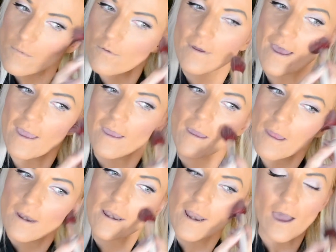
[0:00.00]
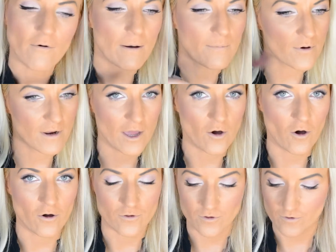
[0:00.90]
Okay, now I'm going to
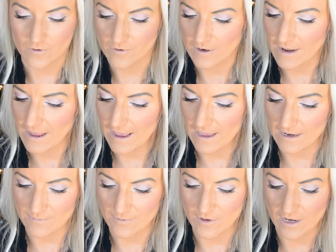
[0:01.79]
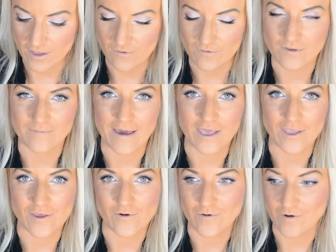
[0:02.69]
contour, and I'm going to use my
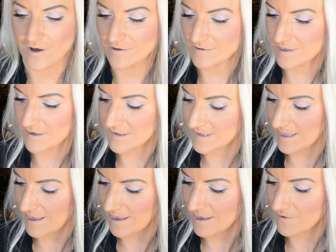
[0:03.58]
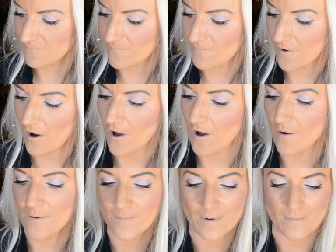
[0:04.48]
new contour stick
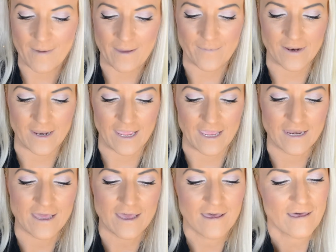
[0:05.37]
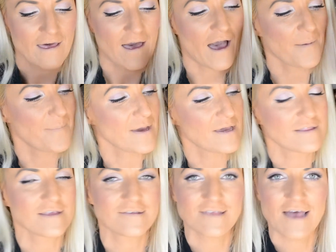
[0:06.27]
from Maybelline. I picked
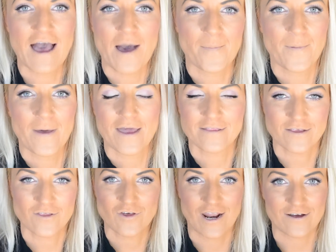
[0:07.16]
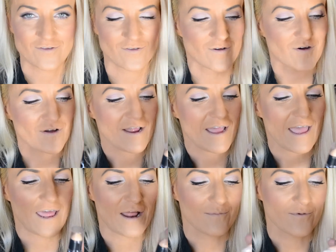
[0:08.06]
this up at the drugstore,
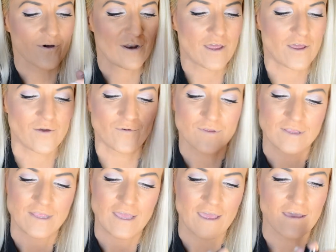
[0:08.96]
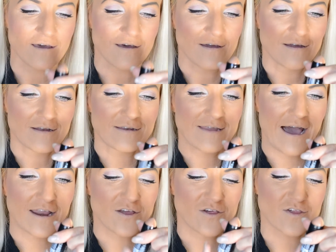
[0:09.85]
and I'm going to use the
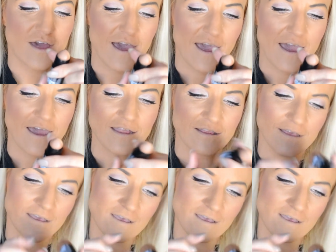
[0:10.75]
dark shade.